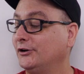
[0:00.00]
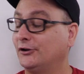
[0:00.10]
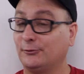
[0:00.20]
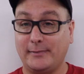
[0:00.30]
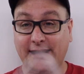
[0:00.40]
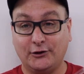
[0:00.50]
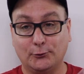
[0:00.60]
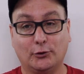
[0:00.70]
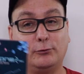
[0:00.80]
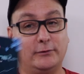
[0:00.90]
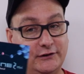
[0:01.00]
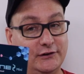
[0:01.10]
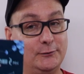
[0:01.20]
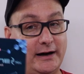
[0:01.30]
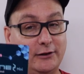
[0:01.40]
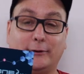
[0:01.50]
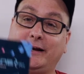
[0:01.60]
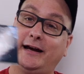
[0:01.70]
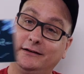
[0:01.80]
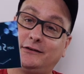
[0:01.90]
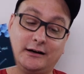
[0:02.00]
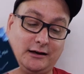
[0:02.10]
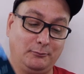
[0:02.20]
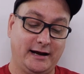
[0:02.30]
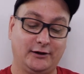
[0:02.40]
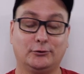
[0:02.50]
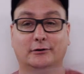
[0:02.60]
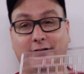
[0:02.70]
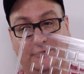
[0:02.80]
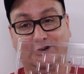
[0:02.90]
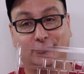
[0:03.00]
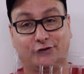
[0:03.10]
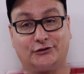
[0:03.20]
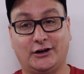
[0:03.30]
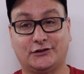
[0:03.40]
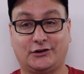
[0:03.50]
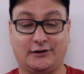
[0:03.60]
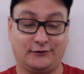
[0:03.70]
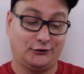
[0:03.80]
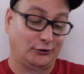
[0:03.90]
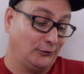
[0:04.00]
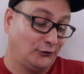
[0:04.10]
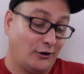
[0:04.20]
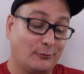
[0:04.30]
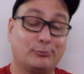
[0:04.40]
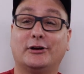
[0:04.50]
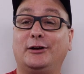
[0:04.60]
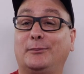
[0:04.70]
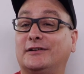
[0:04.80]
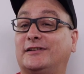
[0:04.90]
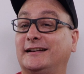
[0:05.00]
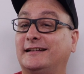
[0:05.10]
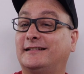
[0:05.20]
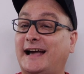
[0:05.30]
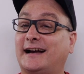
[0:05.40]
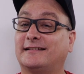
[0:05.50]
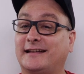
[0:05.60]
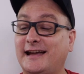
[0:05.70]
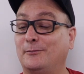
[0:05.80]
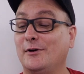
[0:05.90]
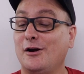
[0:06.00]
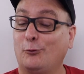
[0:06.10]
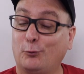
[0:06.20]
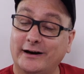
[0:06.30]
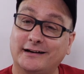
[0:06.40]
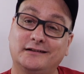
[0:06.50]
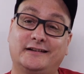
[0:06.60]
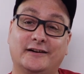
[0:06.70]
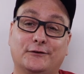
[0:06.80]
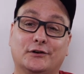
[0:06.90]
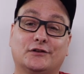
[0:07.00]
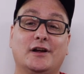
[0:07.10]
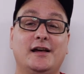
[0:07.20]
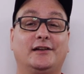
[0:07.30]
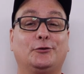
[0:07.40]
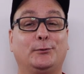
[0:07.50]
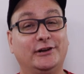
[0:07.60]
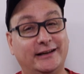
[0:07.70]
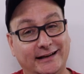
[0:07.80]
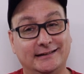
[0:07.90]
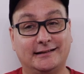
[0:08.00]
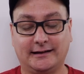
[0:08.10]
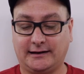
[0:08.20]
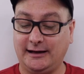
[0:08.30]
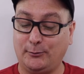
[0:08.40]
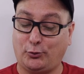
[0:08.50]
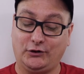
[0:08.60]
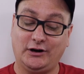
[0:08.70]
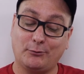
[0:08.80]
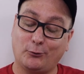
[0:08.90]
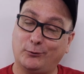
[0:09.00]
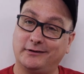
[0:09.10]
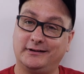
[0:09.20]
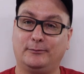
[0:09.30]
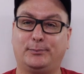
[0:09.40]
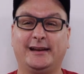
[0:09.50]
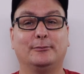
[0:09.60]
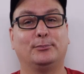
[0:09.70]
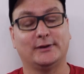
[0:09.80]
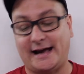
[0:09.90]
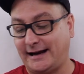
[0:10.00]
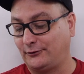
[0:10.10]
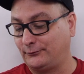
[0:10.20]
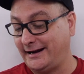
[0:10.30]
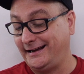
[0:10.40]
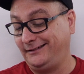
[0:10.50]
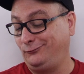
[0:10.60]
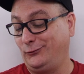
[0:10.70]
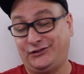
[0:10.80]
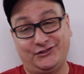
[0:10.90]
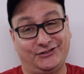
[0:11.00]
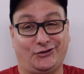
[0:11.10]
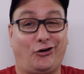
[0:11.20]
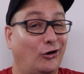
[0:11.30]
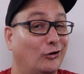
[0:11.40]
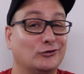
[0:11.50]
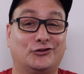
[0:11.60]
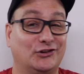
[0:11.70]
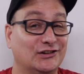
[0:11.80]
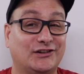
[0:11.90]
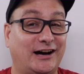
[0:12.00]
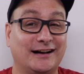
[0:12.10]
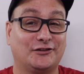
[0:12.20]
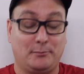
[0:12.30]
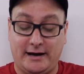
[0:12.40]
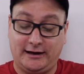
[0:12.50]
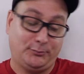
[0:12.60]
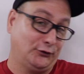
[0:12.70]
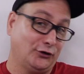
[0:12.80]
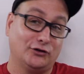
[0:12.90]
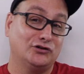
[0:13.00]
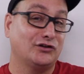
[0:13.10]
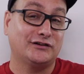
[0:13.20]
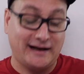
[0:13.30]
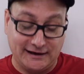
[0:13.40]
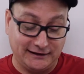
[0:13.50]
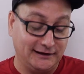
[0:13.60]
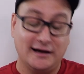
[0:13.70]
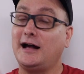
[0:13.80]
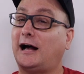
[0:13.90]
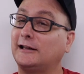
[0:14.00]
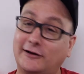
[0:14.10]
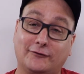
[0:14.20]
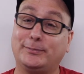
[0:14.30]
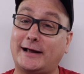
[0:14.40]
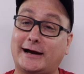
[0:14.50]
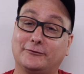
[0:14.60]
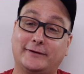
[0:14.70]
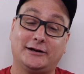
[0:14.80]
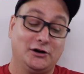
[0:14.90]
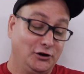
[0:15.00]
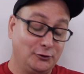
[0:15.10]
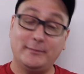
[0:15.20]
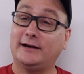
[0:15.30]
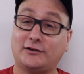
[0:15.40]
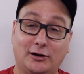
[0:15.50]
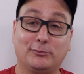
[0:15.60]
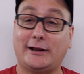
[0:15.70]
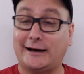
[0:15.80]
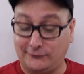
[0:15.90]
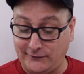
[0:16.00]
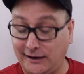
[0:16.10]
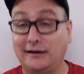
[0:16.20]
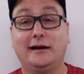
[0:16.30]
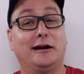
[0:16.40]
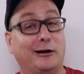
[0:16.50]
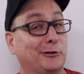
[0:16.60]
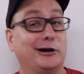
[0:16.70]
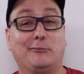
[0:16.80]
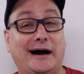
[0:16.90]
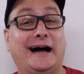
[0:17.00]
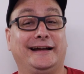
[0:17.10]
your manual, which is, by the way, a Ducky manual, and then your dust cover. So it's all pretty much the exact same. Where it differs is when you get into the keyboard. Number one, it being black and red, which is all just cosmetic, but y'all know the Techne. I love black and red. You make something black and red and I'm gonna buy